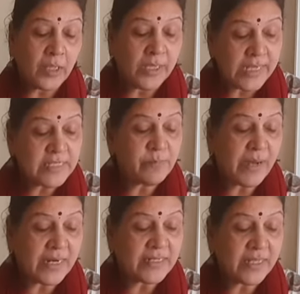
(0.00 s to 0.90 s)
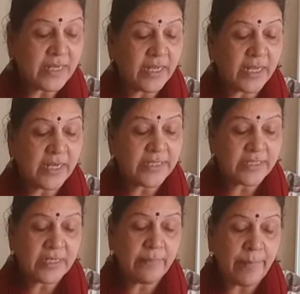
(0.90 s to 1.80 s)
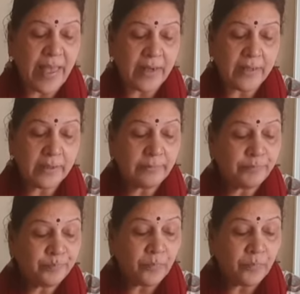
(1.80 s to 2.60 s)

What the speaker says: These parts are then connected in parallel.